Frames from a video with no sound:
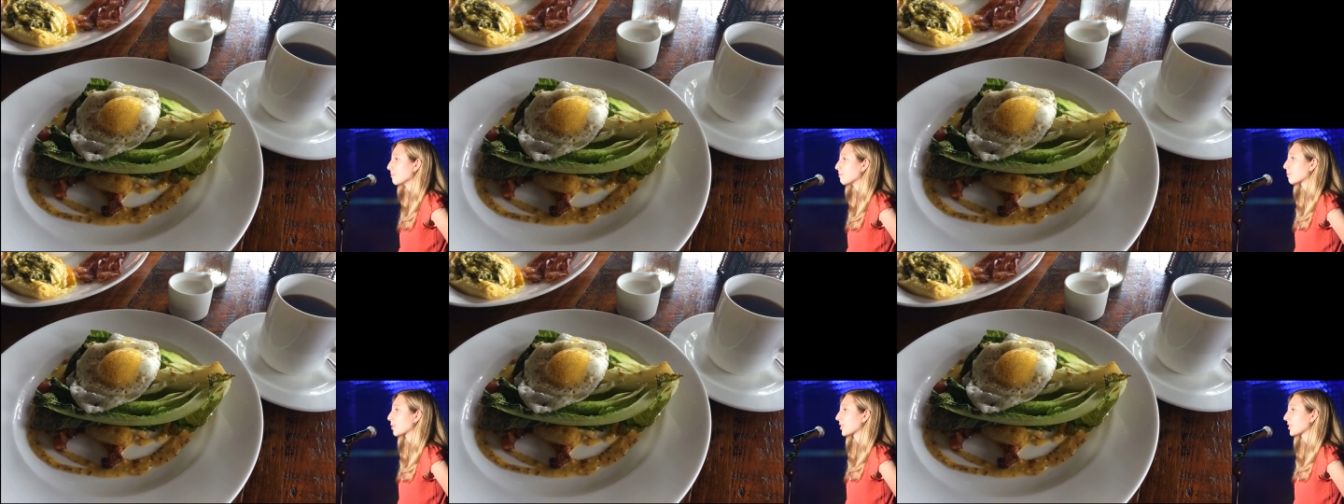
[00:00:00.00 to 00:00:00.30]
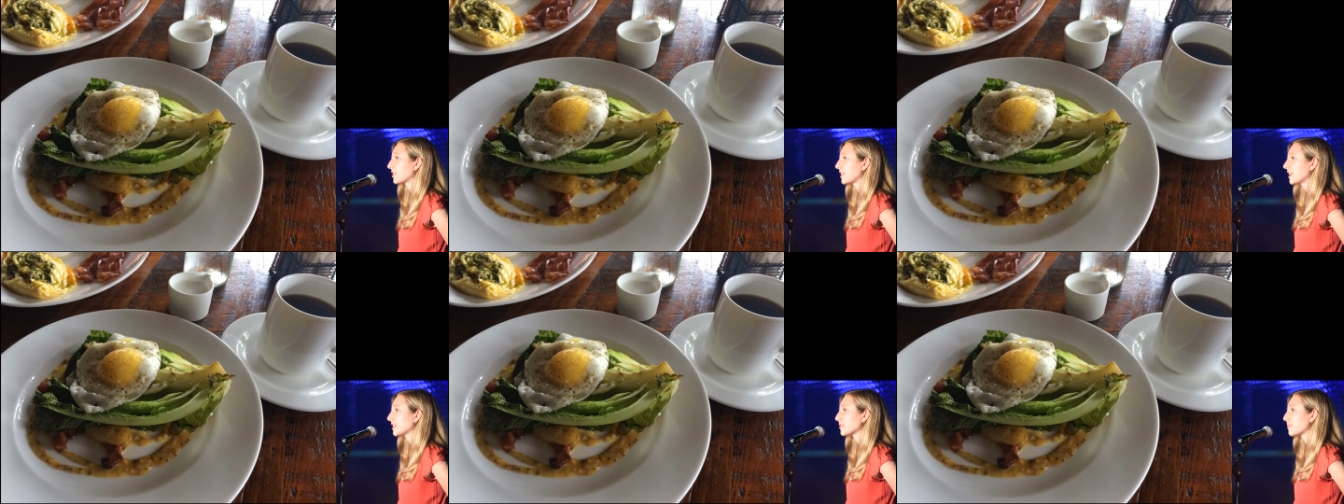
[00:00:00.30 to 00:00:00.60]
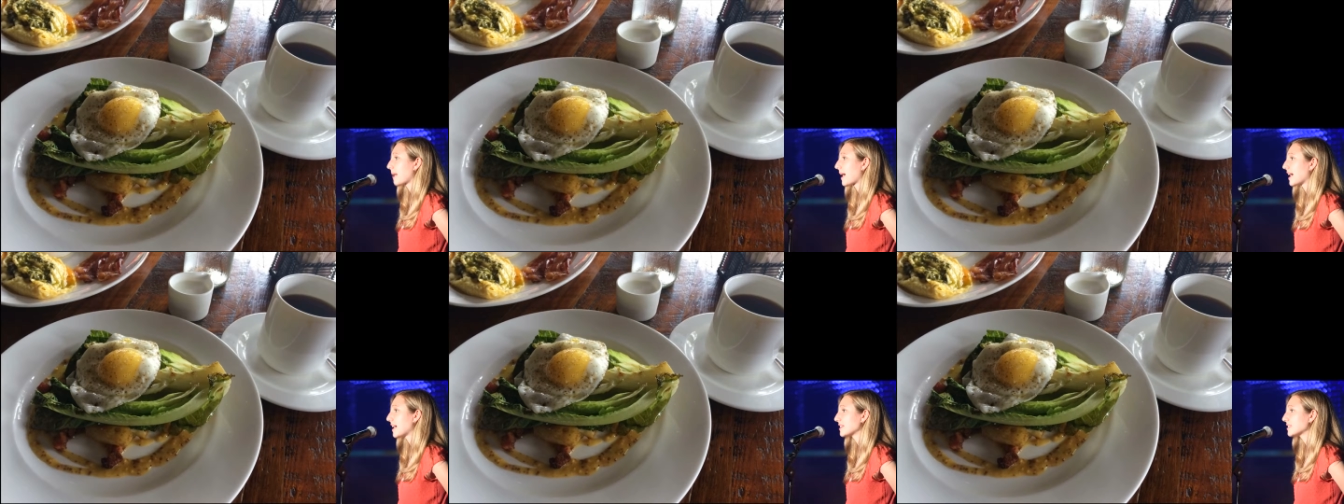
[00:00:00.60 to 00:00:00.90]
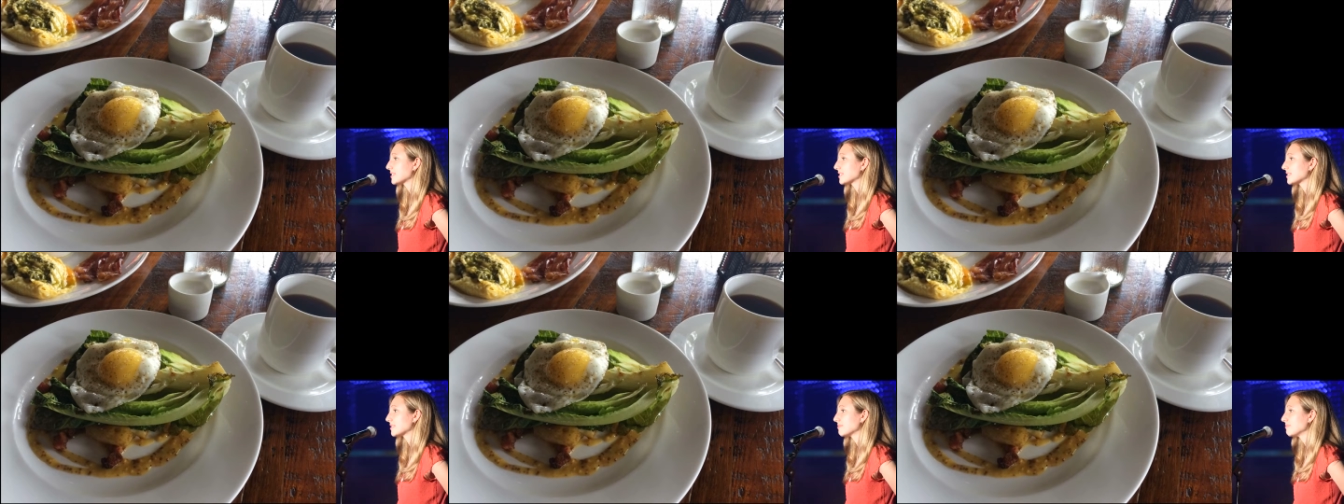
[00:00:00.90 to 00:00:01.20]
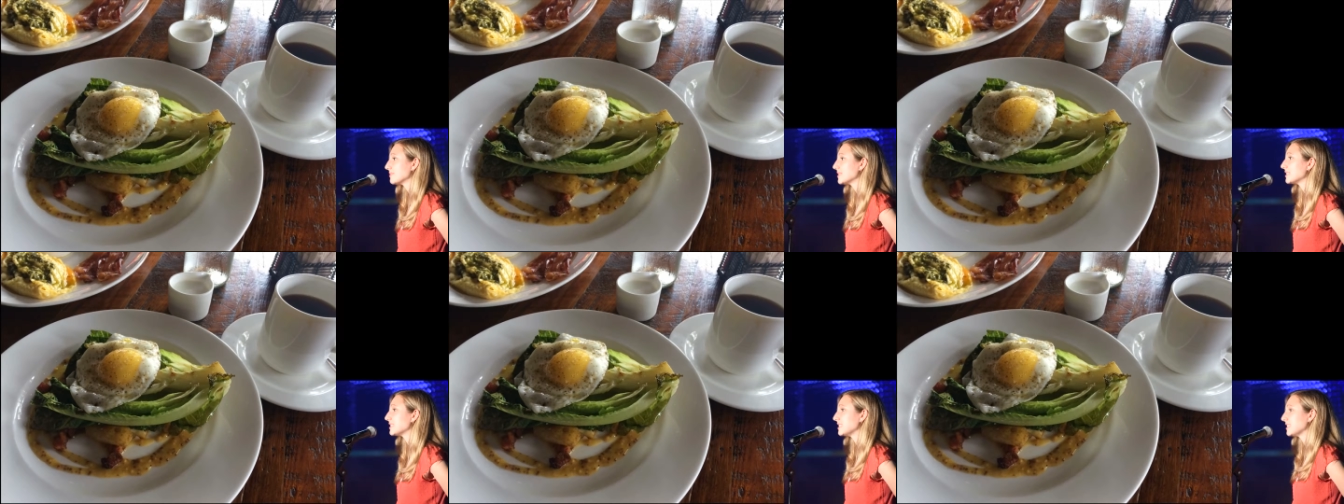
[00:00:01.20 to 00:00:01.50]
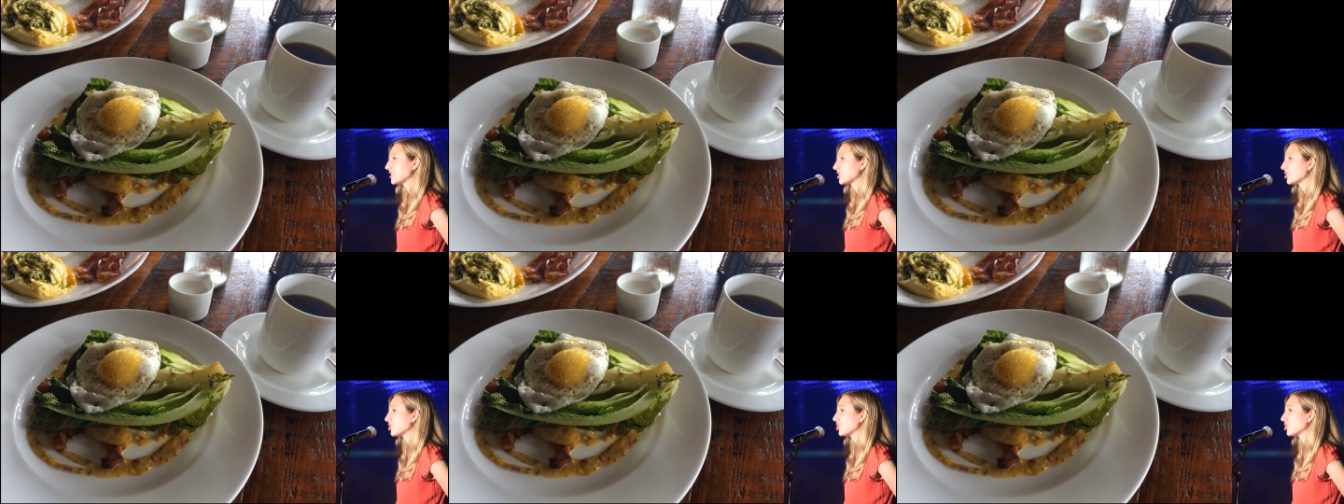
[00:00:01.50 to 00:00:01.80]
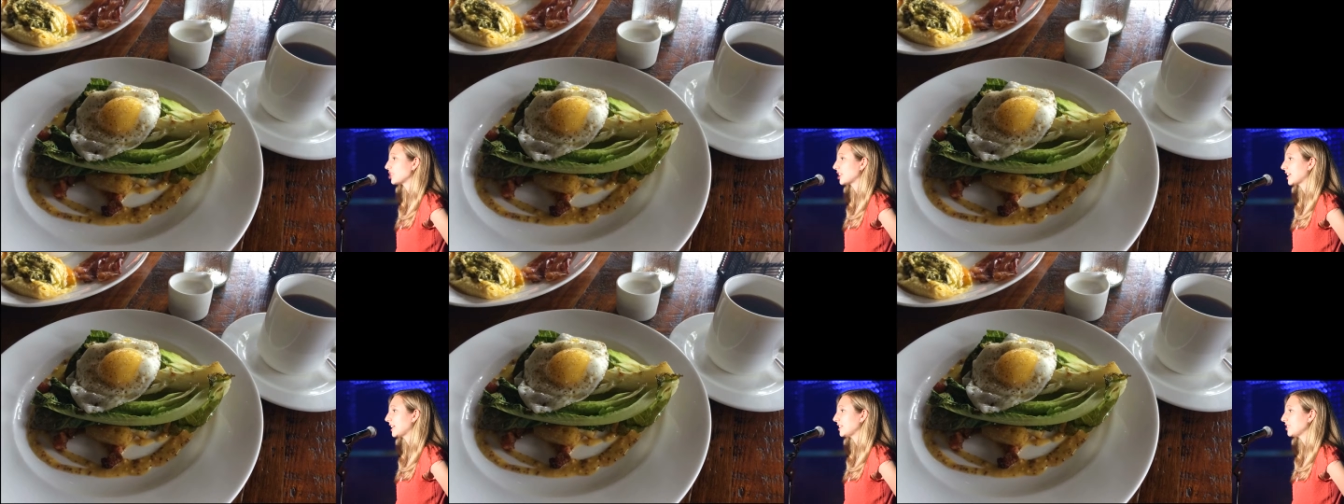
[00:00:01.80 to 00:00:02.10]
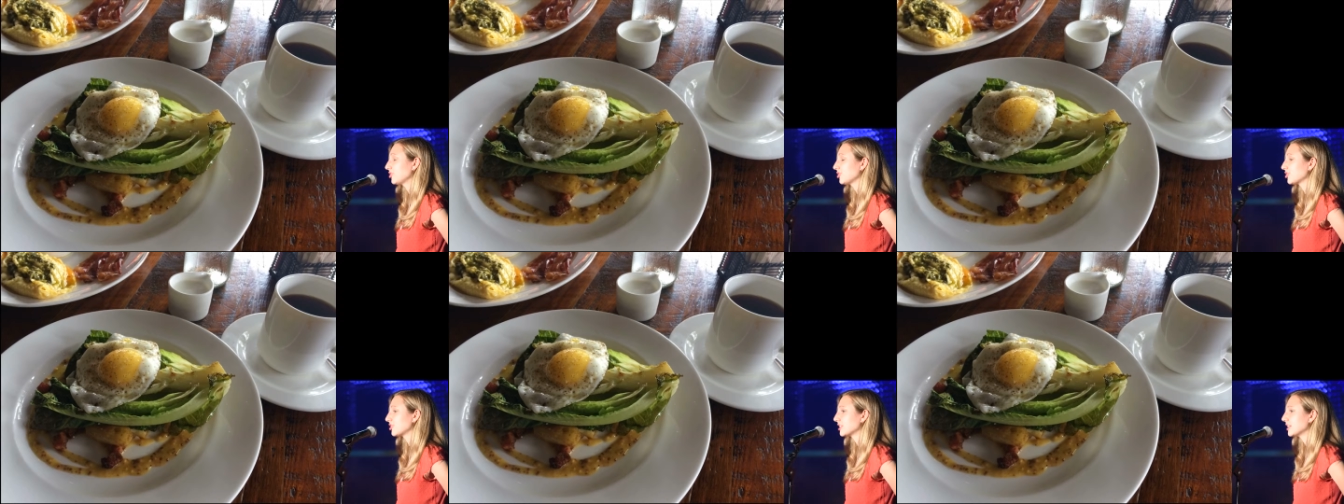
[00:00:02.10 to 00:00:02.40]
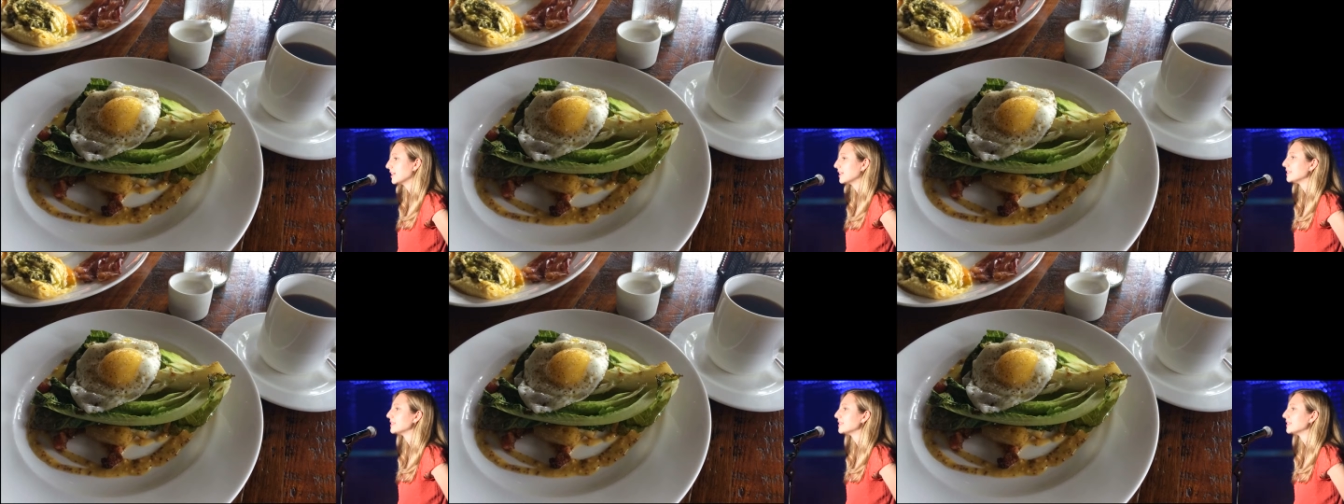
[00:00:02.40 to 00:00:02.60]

birthdays passed, seasons changed.